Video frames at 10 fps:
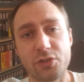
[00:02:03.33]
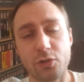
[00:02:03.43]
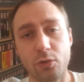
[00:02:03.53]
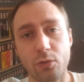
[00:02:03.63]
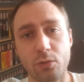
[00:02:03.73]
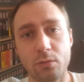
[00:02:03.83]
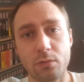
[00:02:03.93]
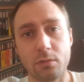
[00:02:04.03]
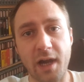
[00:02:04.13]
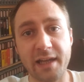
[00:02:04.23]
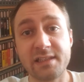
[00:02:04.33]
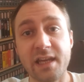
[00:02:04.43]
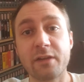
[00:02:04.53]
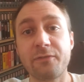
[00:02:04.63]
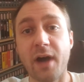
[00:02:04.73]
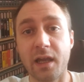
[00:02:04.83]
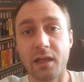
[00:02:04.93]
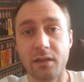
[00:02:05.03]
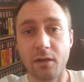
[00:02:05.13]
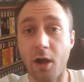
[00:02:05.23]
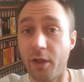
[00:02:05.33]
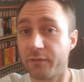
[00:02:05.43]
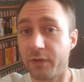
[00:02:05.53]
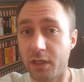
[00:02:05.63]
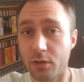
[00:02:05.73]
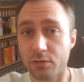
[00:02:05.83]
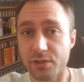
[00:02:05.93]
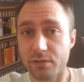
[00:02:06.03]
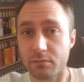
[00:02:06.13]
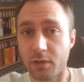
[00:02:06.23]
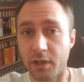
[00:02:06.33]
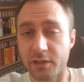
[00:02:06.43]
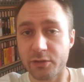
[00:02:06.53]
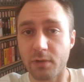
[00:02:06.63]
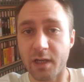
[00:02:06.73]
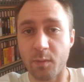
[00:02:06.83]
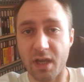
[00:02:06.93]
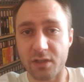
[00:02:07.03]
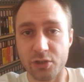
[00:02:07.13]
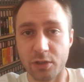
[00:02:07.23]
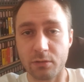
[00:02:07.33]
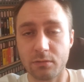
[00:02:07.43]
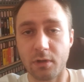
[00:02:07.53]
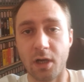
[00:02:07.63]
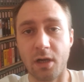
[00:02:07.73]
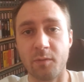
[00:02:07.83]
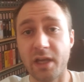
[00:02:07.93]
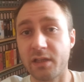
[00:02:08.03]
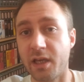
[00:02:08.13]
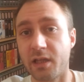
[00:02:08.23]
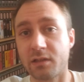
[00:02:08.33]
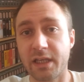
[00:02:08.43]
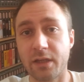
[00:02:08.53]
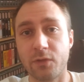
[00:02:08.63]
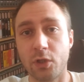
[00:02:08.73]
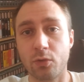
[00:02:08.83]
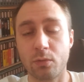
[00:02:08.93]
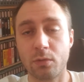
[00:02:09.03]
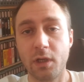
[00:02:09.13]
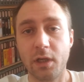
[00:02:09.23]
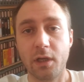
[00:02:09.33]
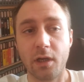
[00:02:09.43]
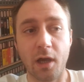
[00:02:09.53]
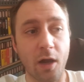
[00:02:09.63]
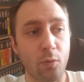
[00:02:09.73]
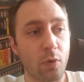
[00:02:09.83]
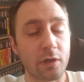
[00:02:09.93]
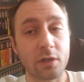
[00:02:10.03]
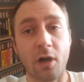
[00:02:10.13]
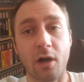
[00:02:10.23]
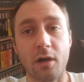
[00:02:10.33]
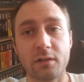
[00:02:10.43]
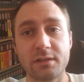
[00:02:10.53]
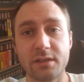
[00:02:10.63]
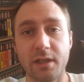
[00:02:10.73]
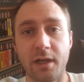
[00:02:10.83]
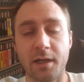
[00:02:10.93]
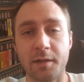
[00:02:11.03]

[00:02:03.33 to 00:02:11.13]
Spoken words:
to identify other videos to recommend you, and then give you what are called